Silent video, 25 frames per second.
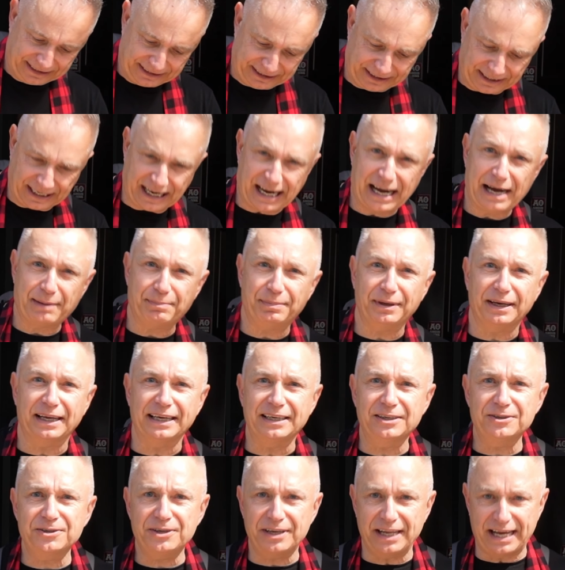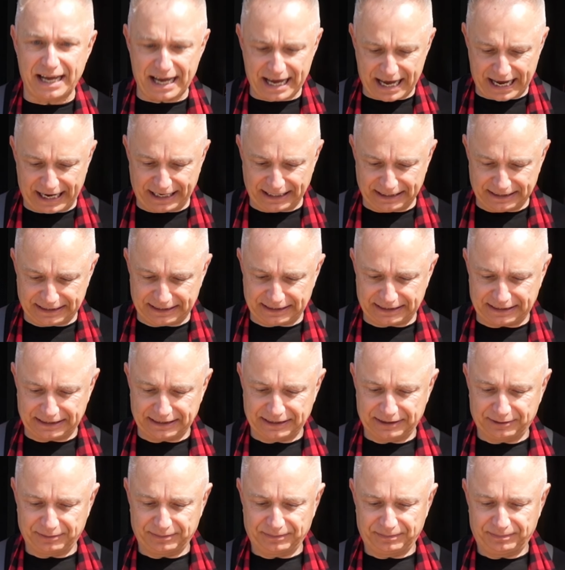jubbly, look at that.
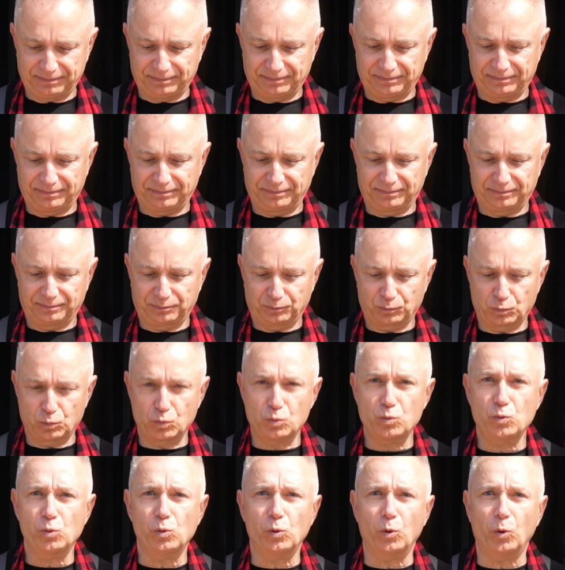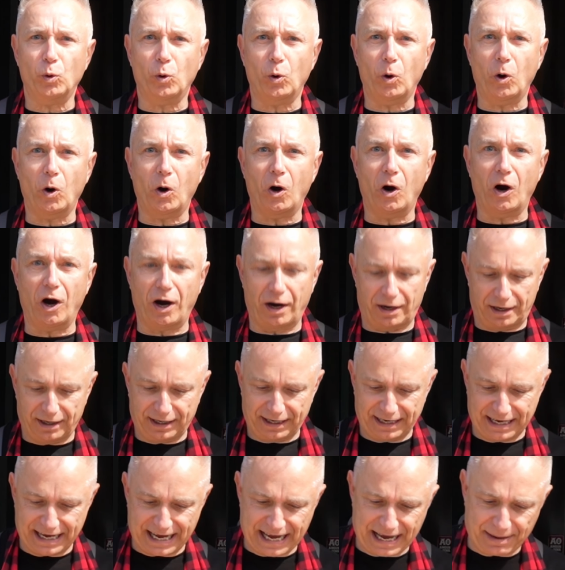Whoa,
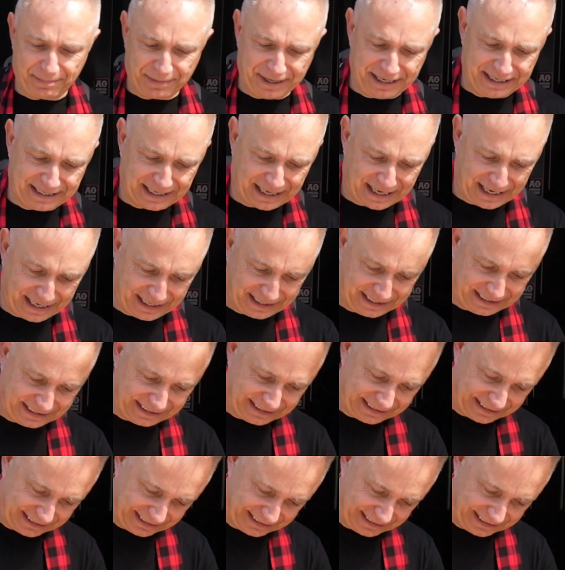happy days.